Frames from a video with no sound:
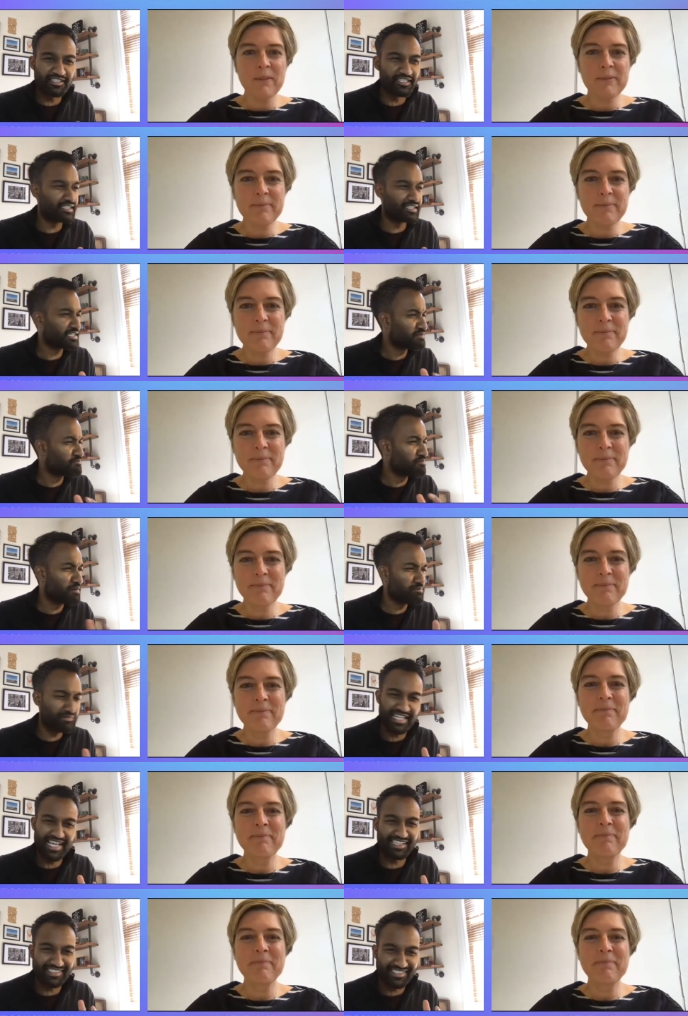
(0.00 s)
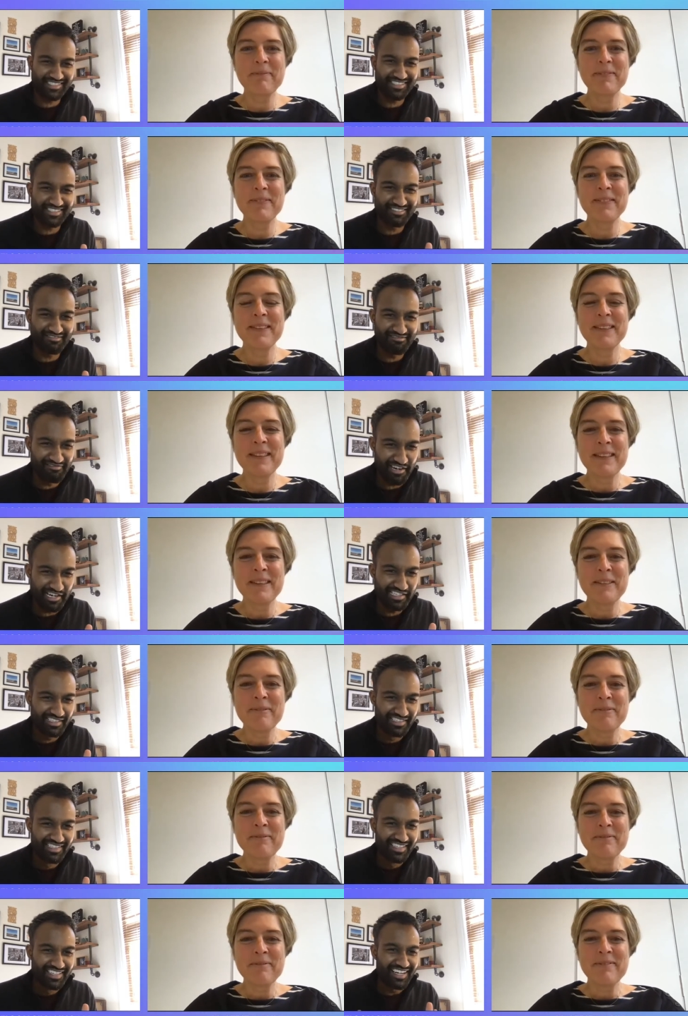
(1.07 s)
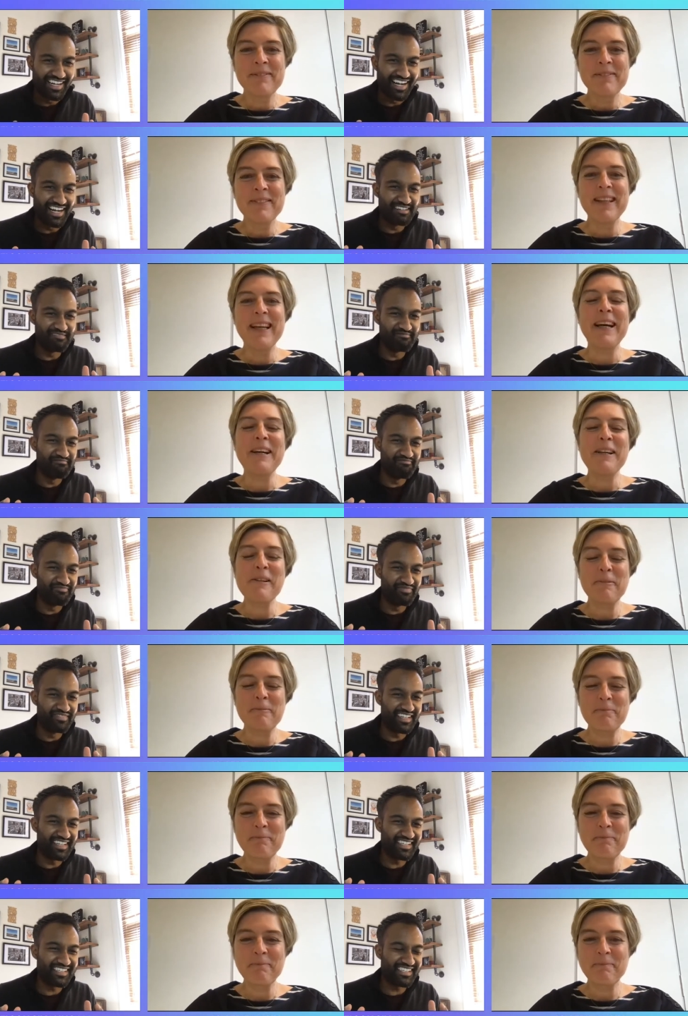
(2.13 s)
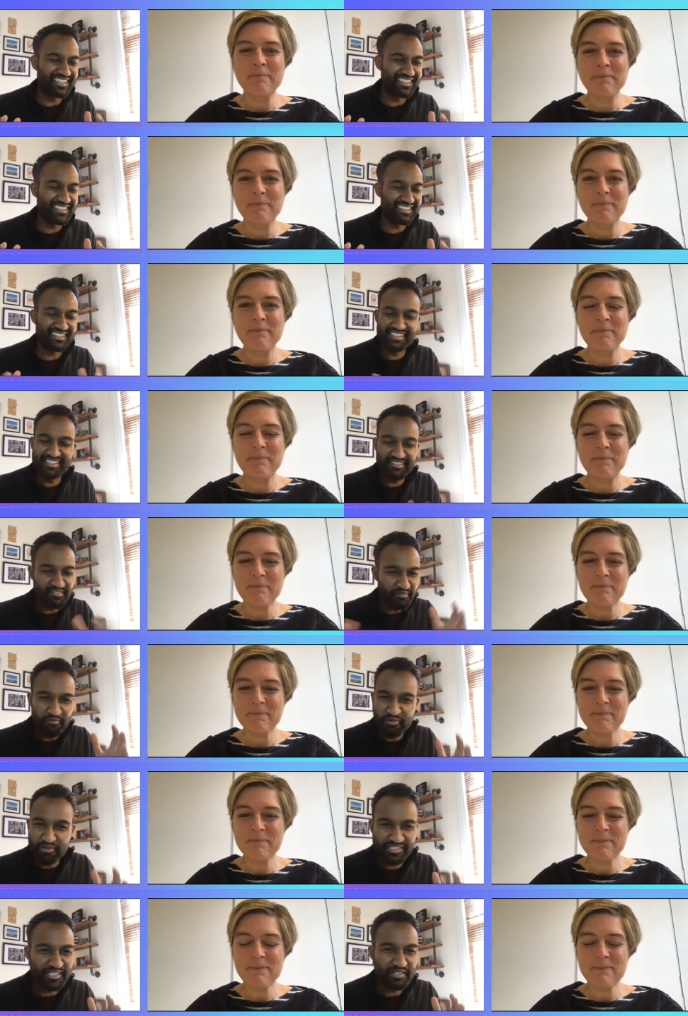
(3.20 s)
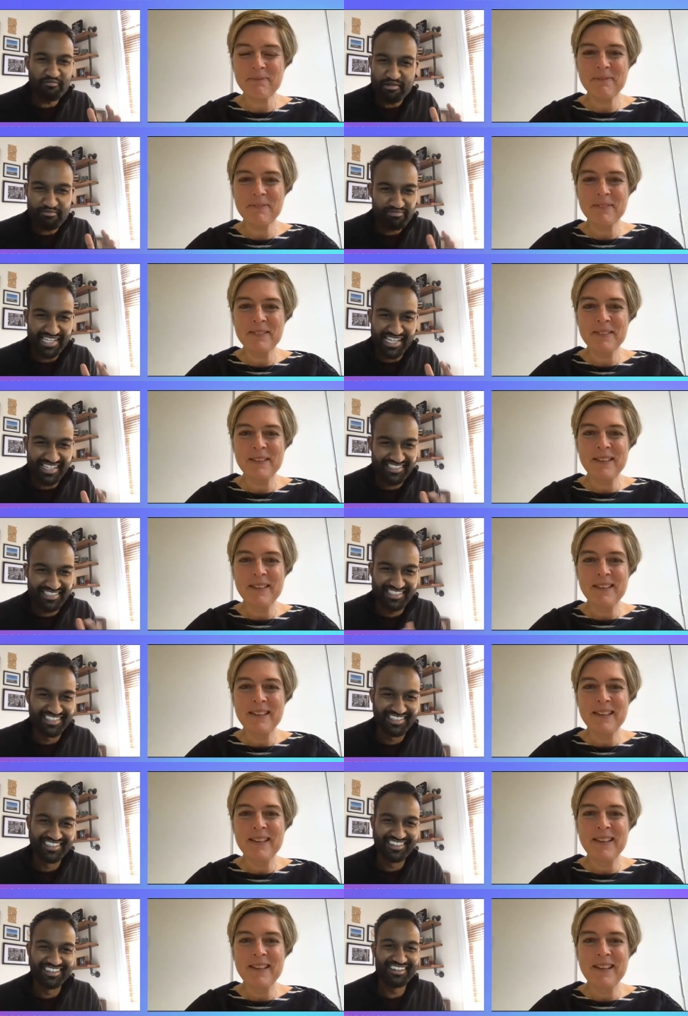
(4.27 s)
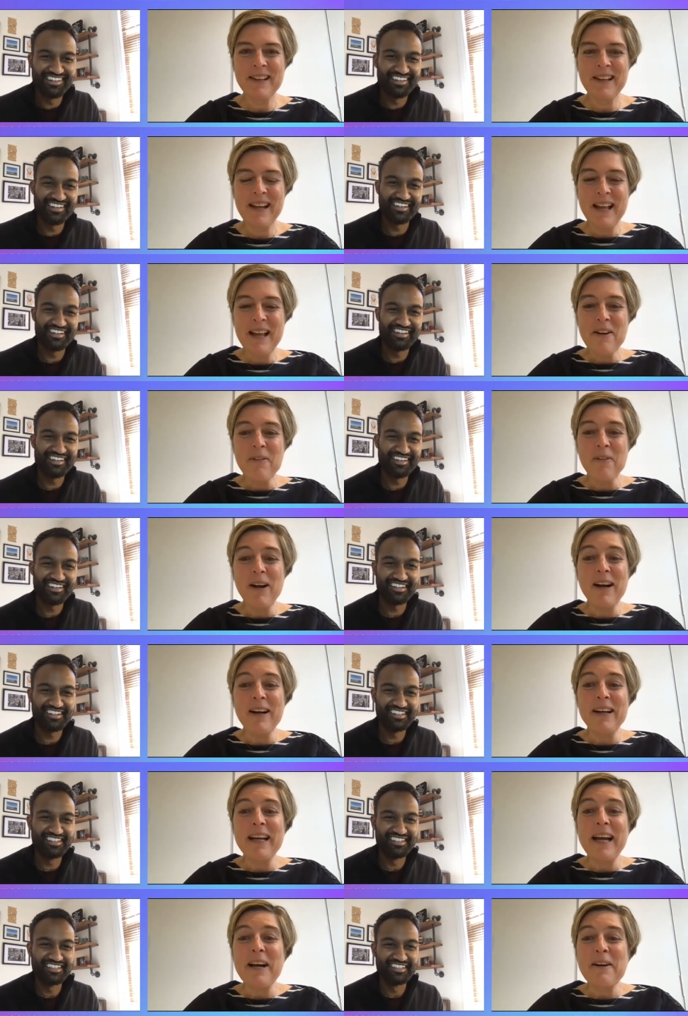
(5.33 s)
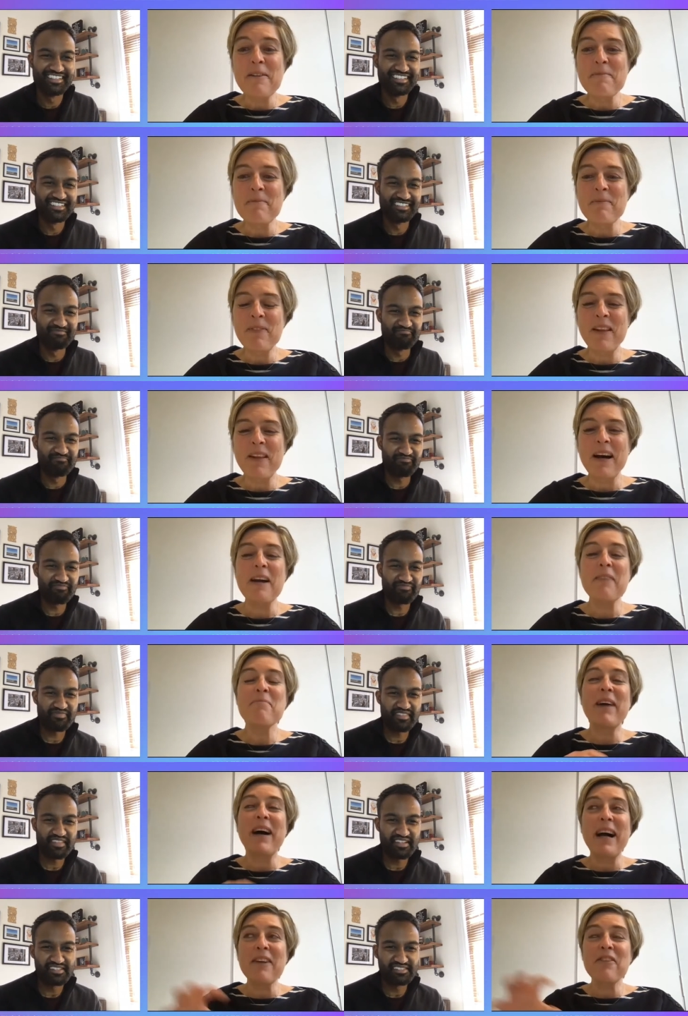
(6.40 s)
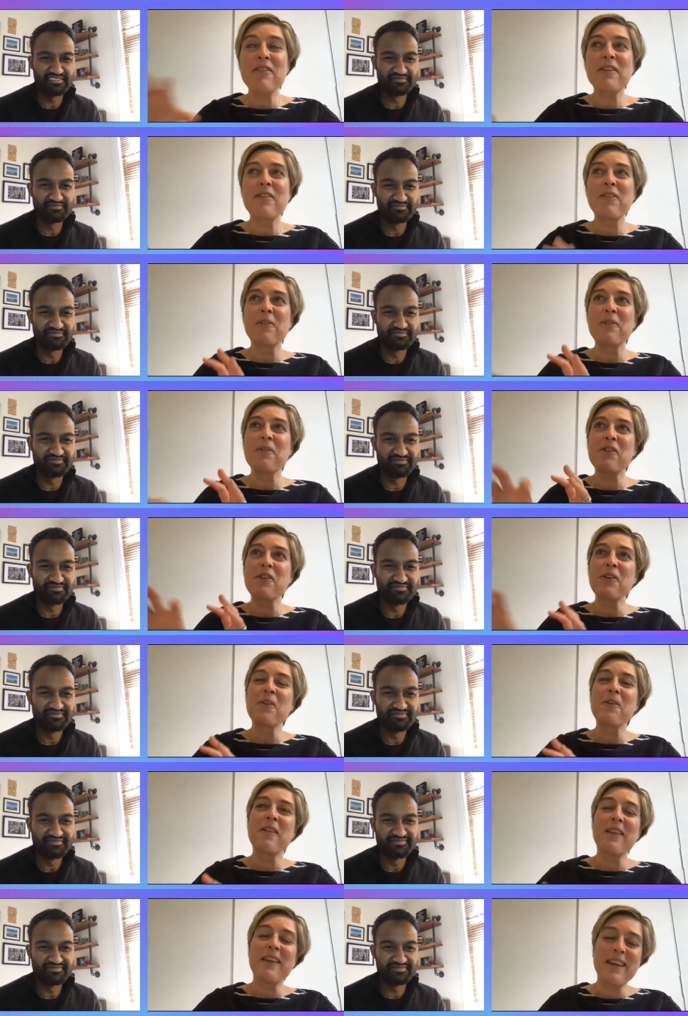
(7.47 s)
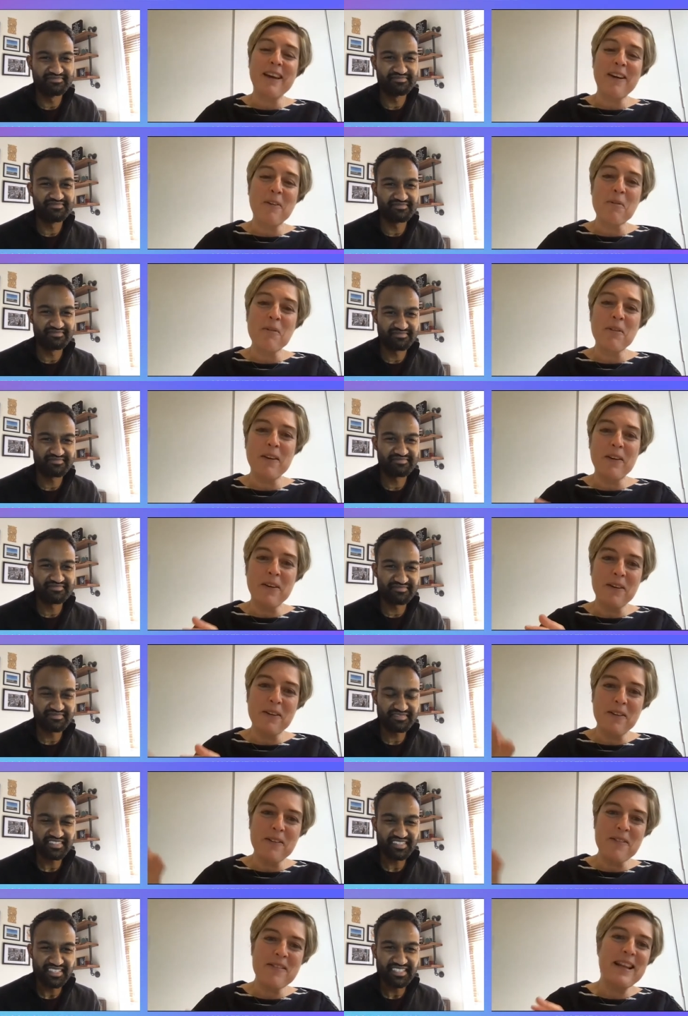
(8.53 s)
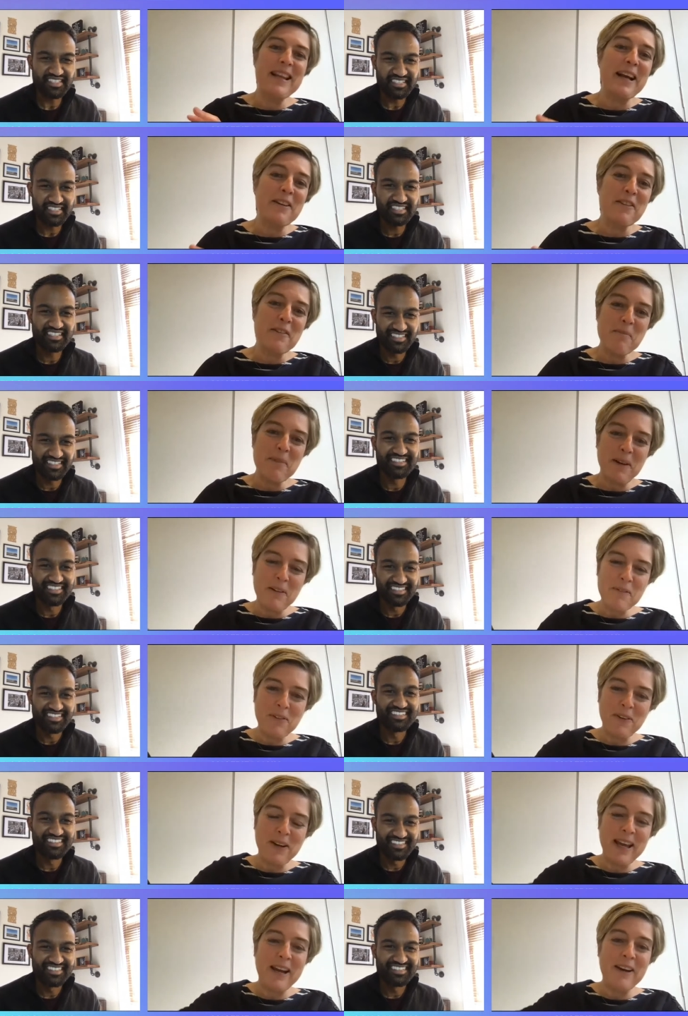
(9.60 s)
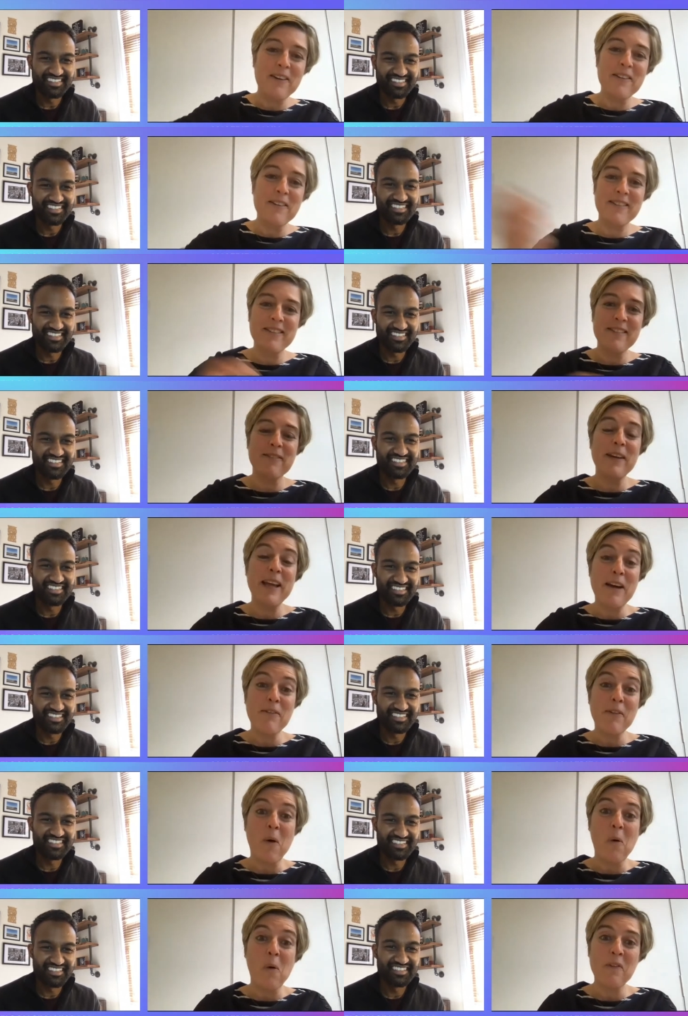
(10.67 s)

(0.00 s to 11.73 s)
Speaker 1: the, the mum test right um, yeah. what's the mum test
Speaker 2: well, um, i actually don't do the on um, the the selection part for carers. We have a whole